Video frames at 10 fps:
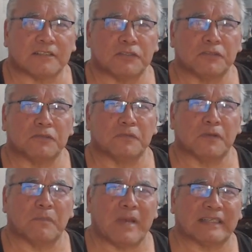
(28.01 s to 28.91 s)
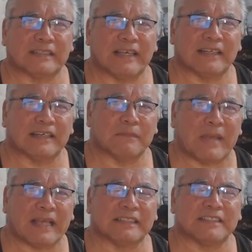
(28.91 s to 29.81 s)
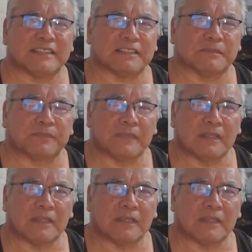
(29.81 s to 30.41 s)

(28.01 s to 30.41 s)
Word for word: to magnet magnetism.